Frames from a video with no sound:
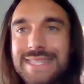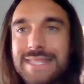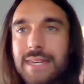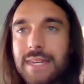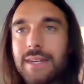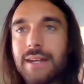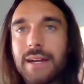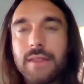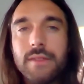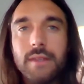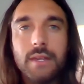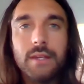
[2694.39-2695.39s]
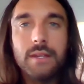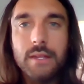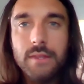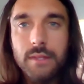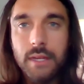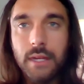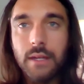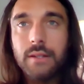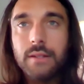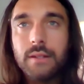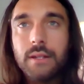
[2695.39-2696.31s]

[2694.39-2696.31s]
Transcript: think, I think, I think,